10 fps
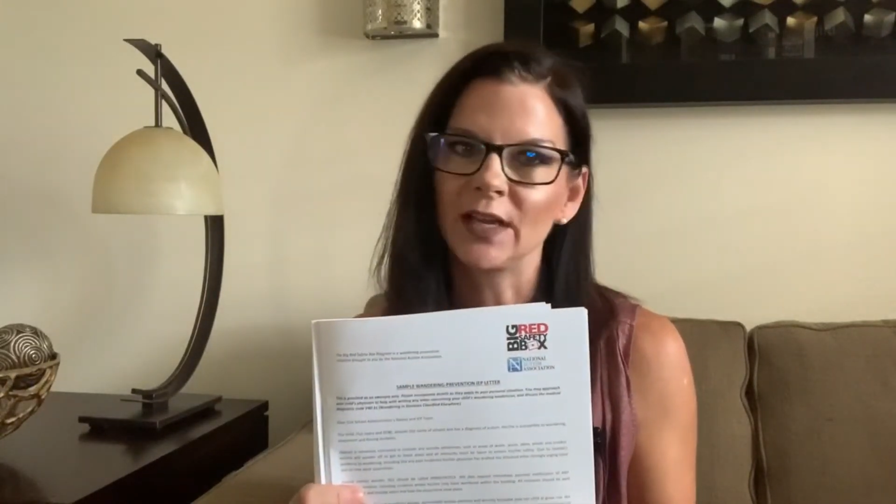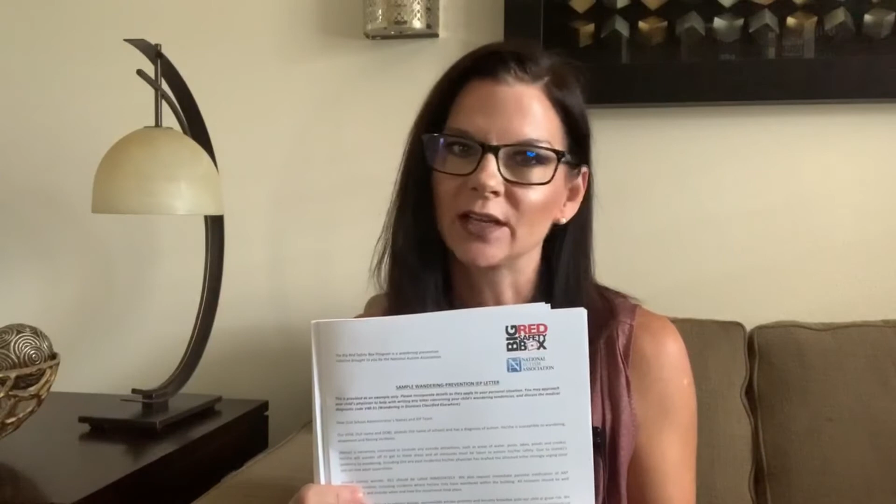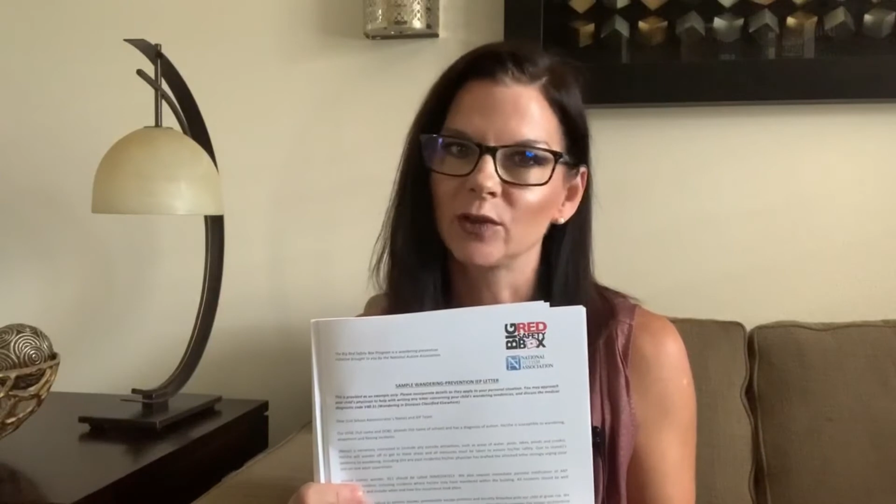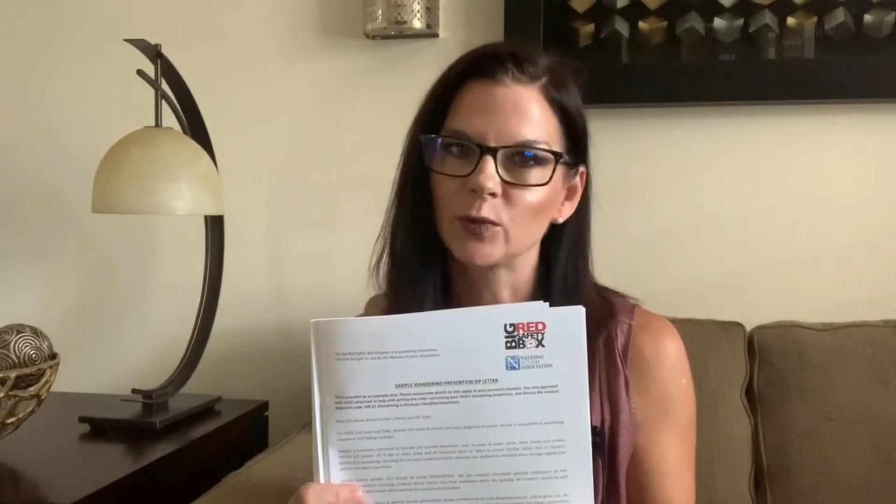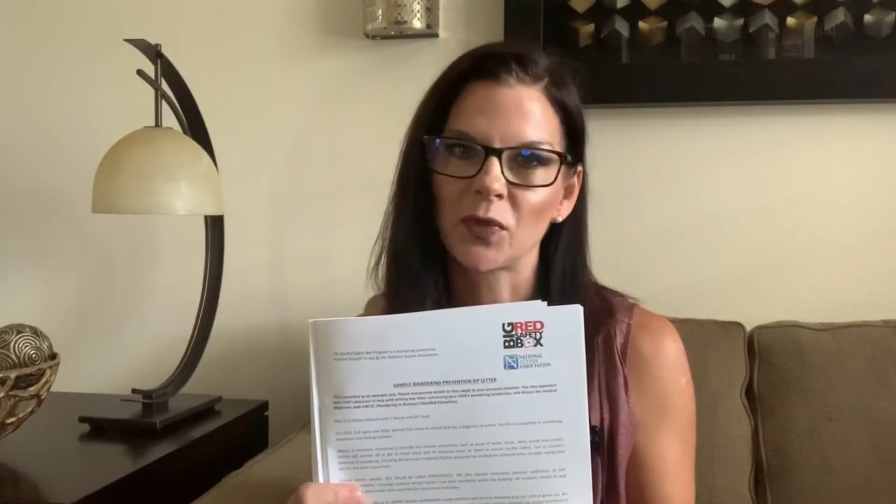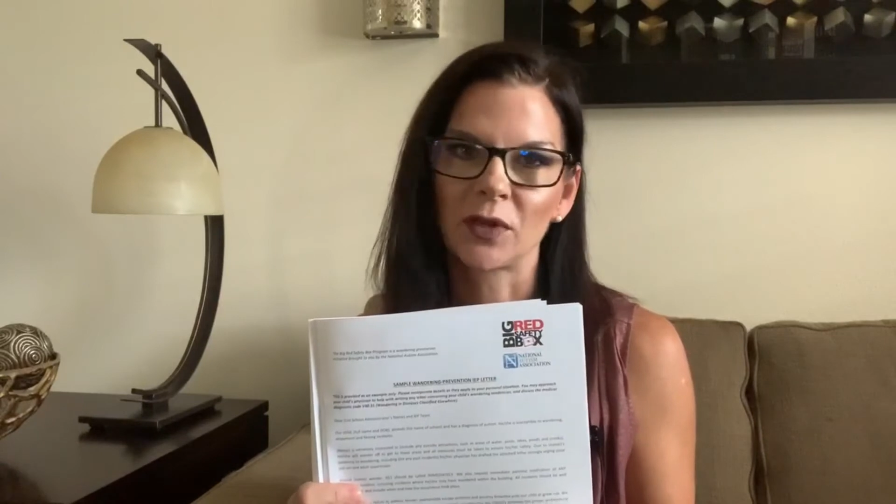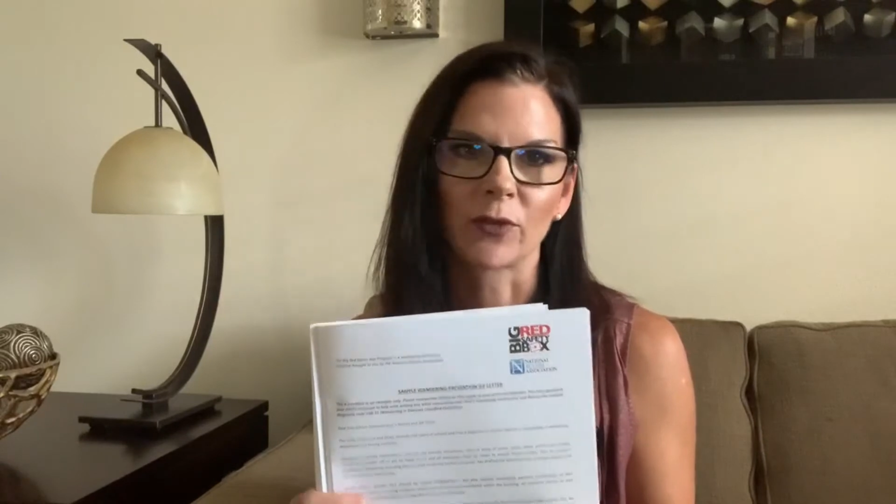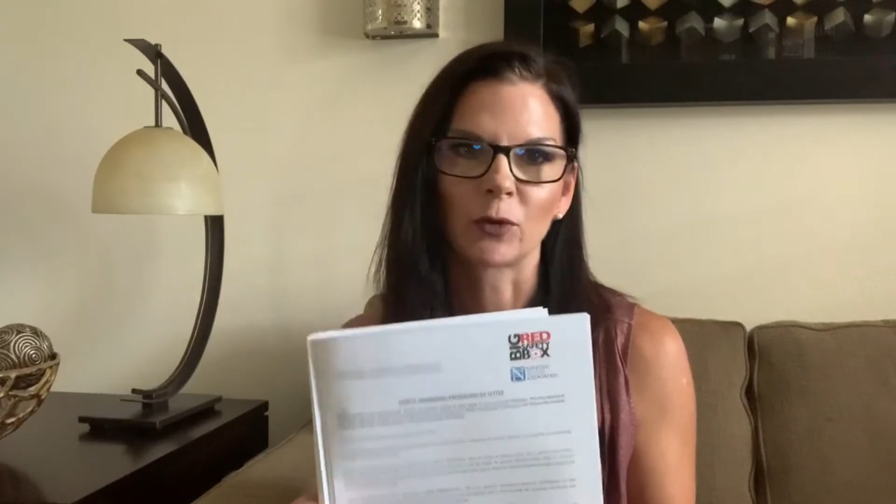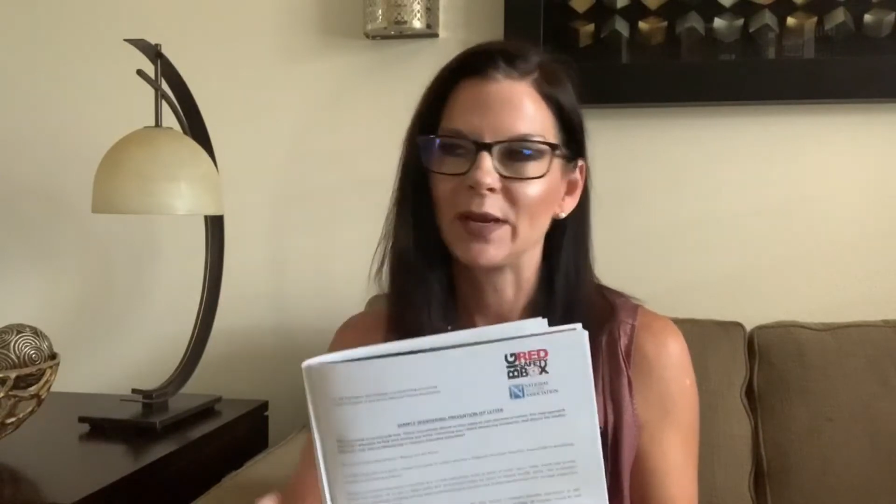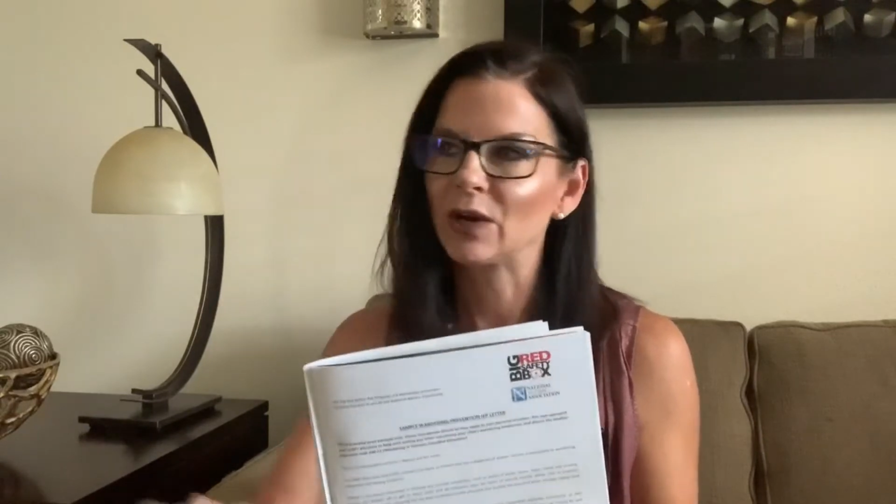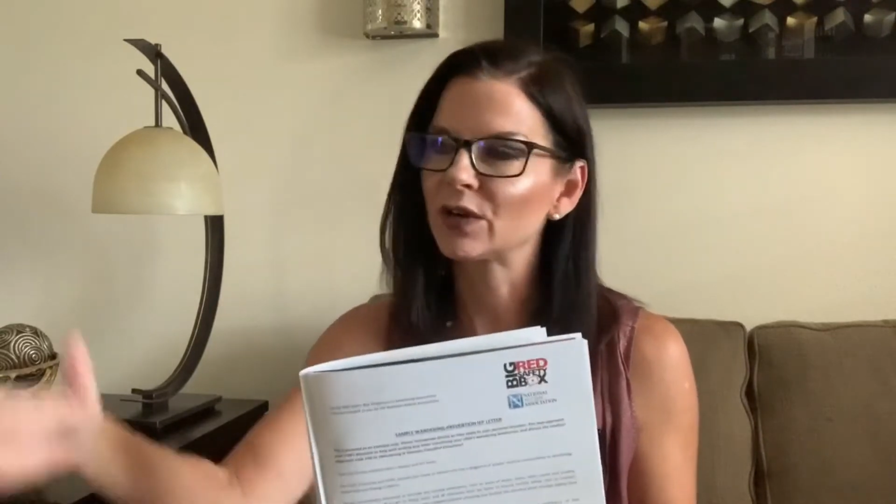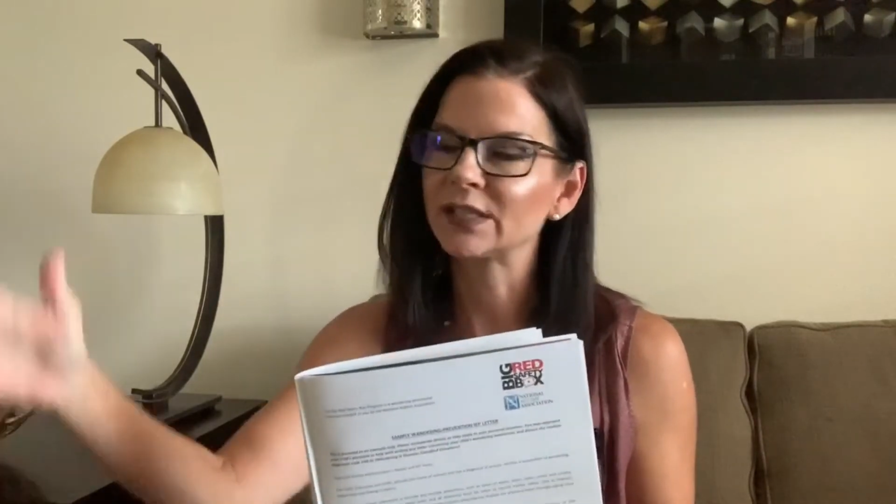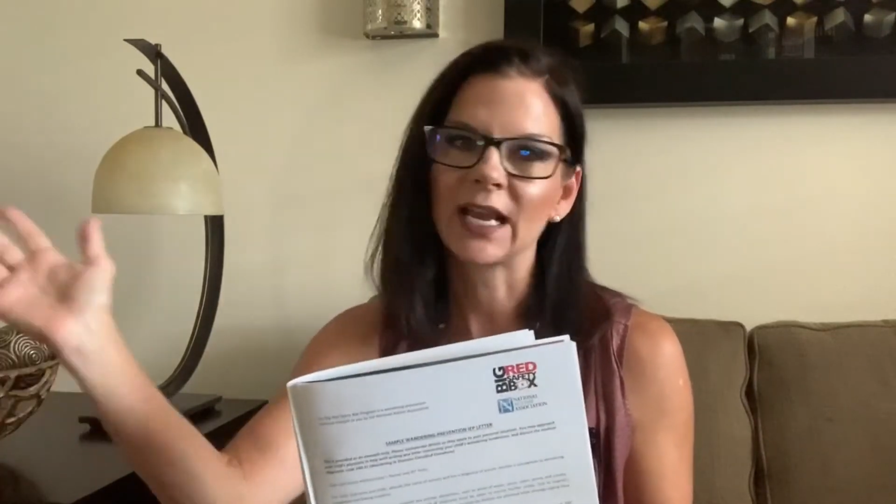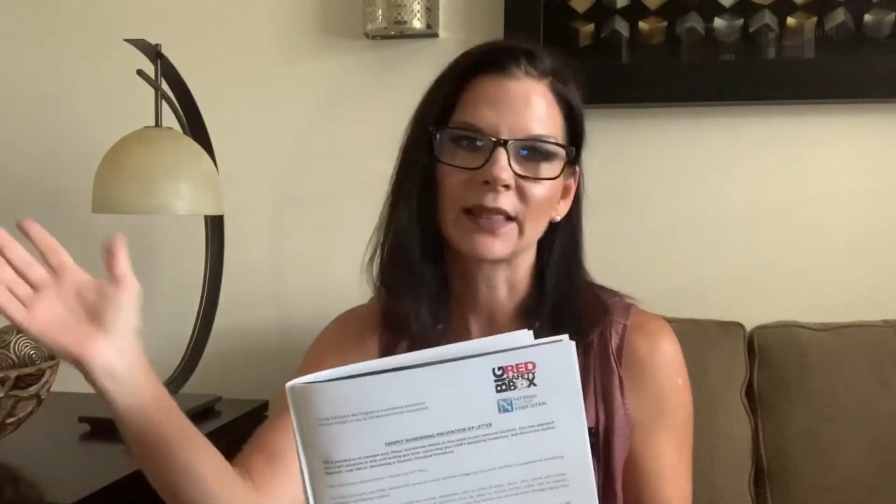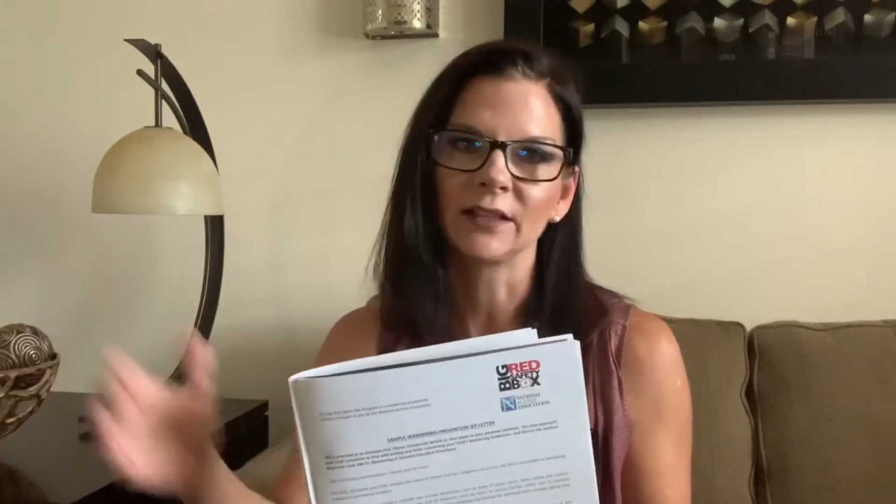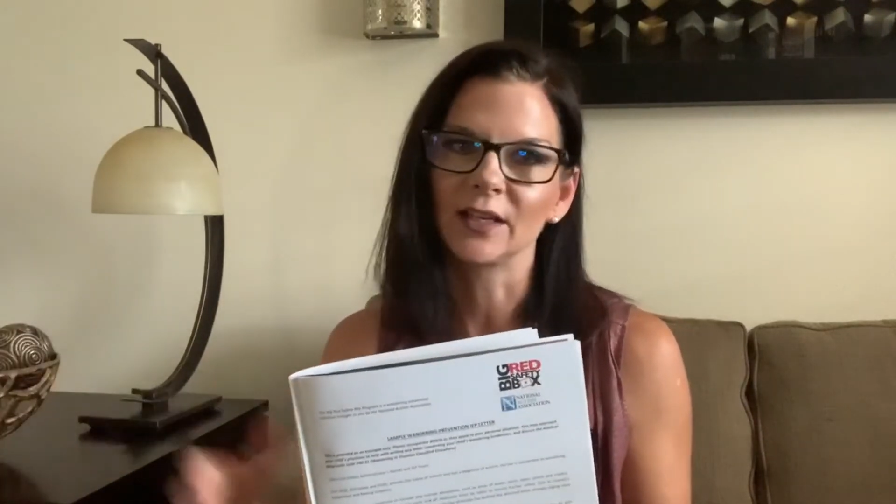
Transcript: that goes with another peer to take the